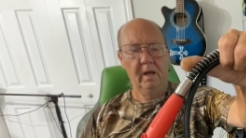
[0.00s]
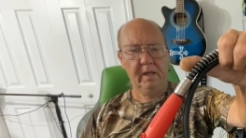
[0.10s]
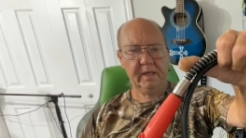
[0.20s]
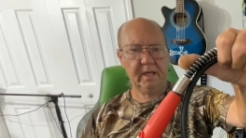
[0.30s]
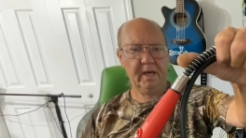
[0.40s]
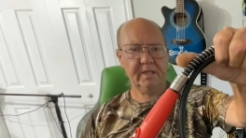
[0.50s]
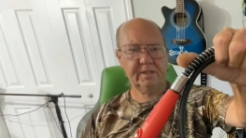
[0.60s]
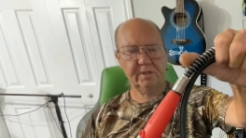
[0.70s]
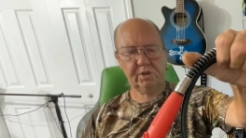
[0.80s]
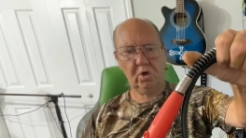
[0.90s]
Hey guys,
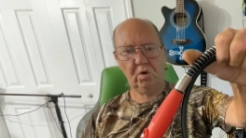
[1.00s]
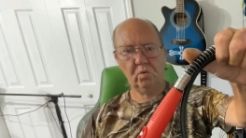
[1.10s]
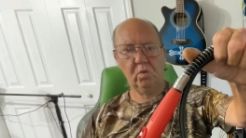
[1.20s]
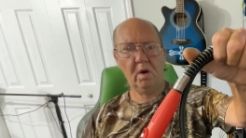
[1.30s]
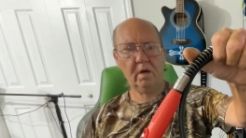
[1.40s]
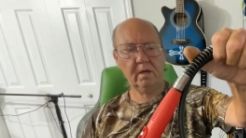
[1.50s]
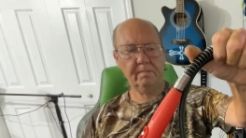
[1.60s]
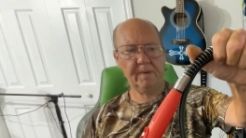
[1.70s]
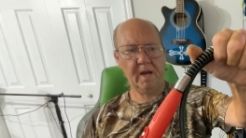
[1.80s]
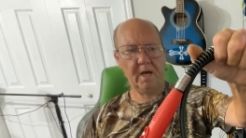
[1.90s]
how's it going?
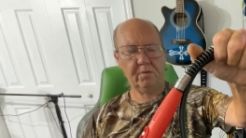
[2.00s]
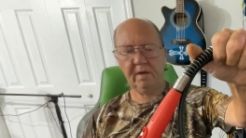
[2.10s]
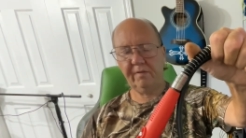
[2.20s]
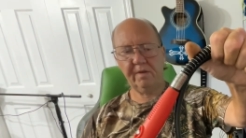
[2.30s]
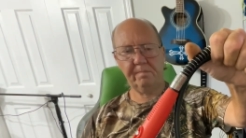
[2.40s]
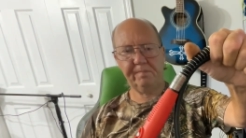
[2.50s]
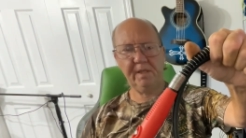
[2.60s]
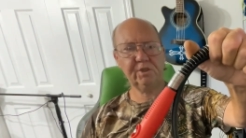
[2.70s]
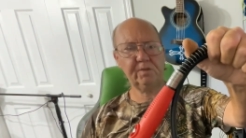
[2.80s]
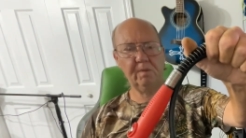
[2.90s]
Welcome back. We have the
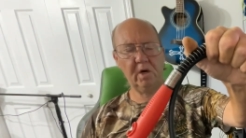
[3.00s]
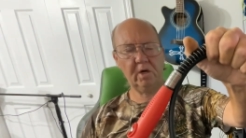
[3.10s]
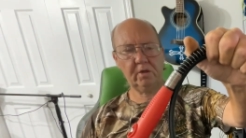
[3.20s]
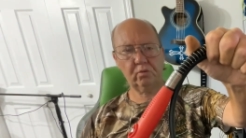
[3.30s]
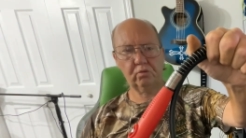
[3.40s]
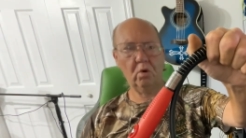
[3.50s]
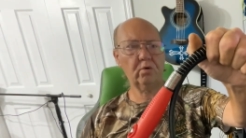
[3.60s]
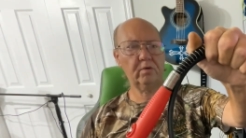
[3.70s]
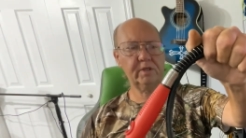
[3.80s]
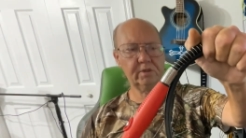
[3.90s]
Benchmark
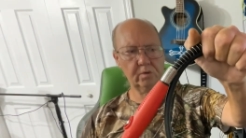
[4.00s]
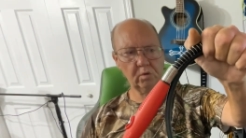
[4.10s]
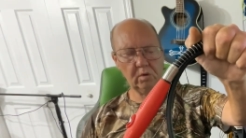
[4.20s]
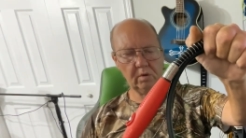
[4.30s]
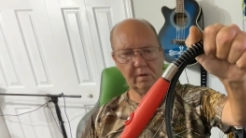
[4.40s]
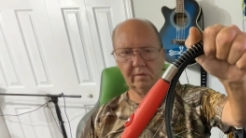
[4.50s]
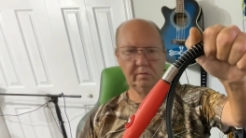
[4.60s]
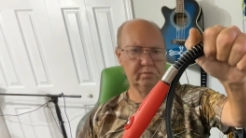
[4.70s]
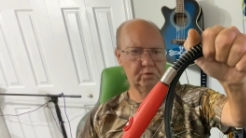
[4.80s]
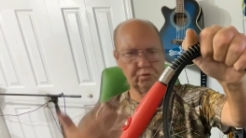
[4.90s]
rotary
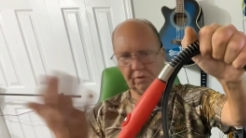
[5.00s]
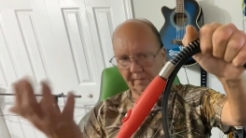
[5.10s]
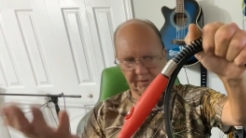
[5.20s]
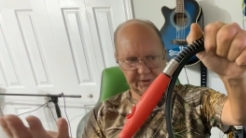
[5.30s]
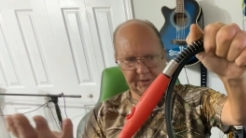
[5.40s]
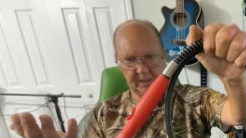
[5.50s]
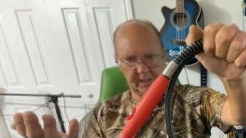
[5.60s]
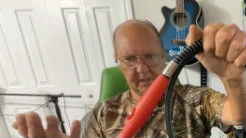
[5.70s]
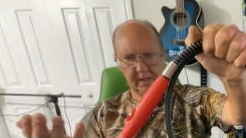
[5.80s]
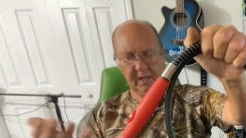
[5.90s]
tool Dremel
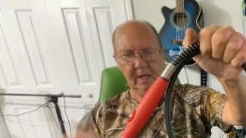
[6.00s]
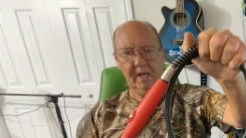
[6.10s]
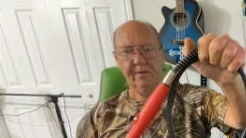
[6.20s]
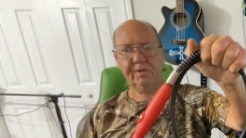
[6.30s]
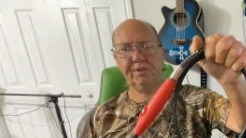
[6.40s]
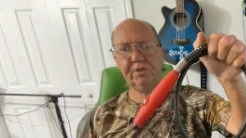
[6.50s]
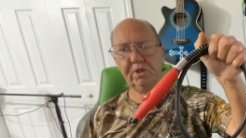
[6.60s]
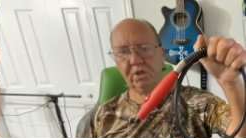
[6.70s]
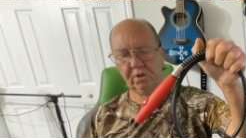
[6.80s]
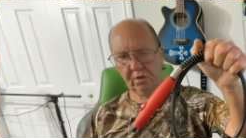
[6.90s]
snake. This is a
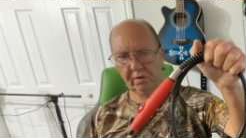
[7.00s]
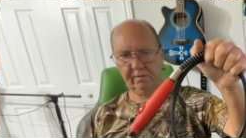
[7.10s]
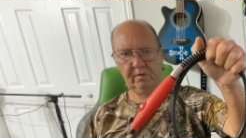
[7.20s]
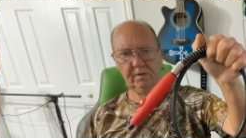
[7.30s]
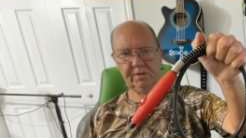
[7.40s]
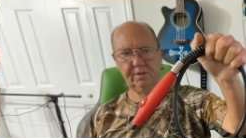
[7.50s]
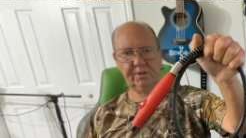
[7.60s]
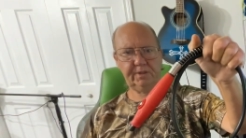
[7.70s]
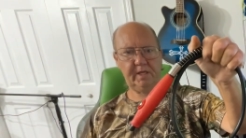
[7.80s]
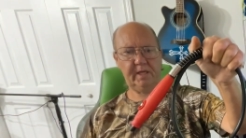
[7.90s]
universal
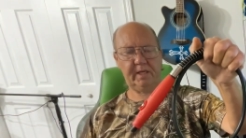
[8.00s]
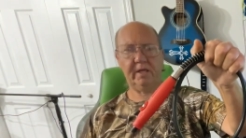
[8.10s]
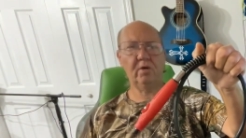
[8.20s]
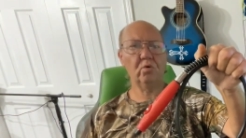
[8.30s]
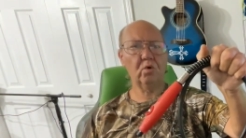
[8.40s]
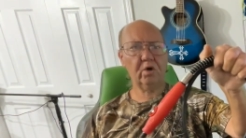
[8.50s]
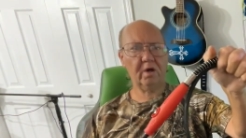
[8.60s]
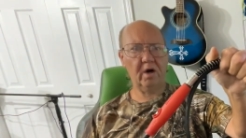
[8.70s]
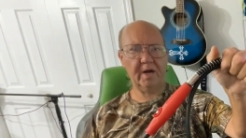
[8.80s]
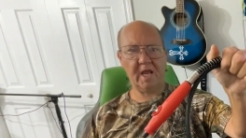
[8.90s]
snake. It'll work
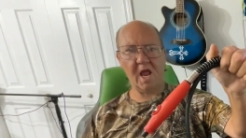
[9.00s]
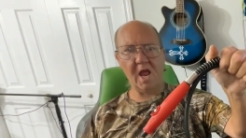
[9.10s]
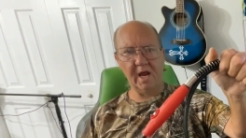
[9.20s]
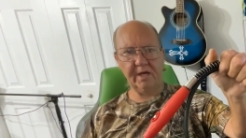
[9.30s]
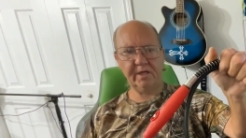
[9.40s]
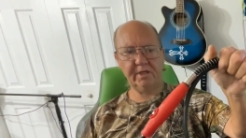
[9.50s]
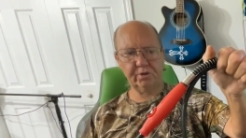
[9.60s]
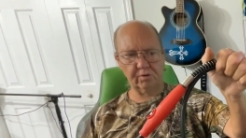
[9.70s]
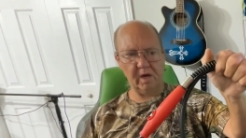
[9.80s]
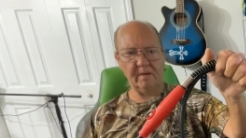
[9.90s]
on any
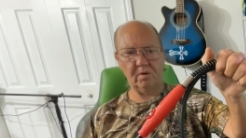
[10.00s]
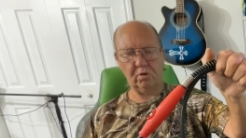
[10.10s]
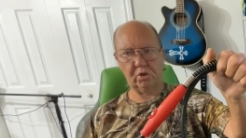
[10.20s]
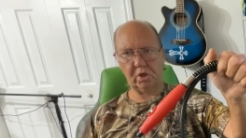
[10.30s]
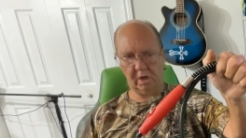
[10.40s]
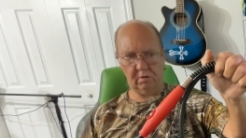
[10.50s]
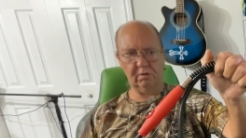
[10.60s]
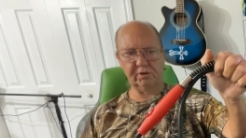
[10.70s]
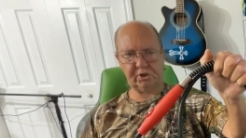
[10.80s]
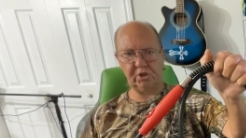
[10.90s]
Dremel,
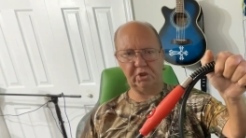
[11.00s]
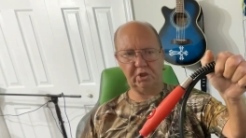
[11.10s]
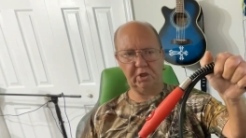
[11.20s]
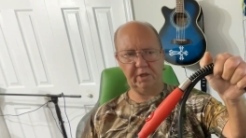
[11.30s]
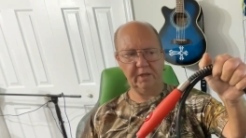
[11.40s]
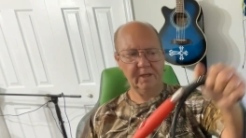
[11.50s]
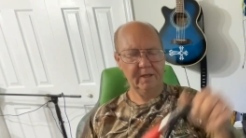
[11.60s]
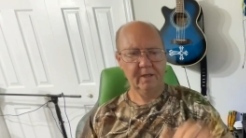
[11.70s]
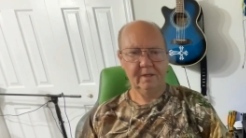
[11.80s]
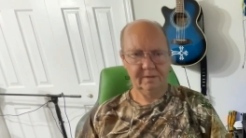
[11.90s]
guaranteed.
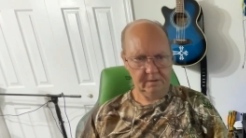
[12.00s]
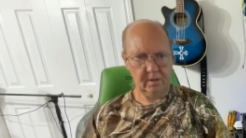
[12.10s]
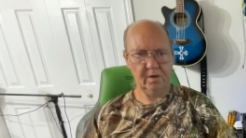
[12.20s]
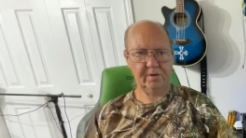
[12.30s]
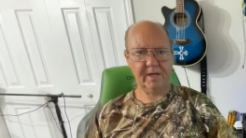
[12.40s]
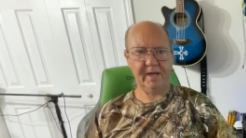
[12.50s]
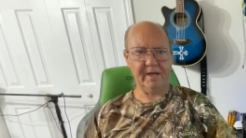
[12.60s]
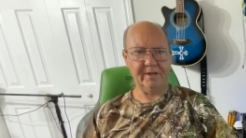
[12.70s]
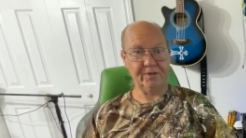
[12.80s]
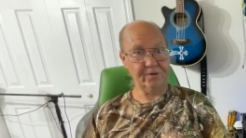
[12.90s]

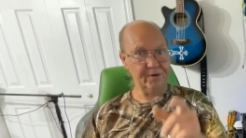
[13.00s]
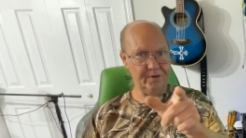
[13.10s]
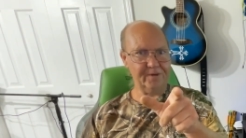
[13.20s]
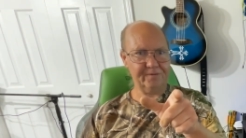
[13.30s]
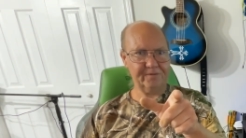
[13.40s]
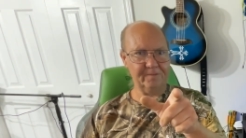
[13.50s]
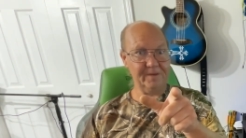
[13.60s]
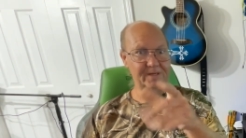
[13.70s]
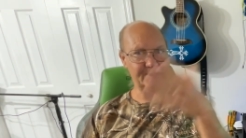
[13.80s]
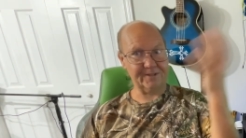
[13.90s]
Okay, and you heard it from
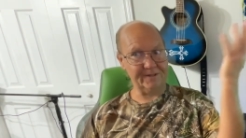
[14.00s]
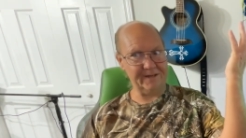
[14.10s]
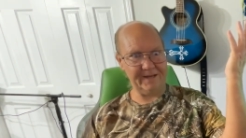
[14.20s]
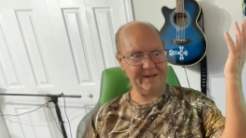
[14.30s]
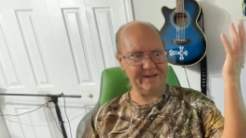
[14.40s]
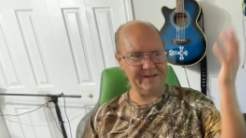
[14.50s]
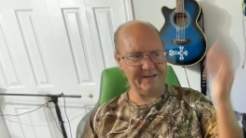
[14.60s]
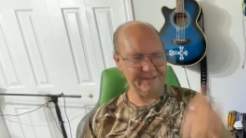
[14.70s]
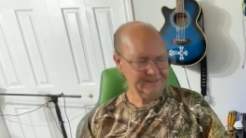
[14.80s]
me, so hey,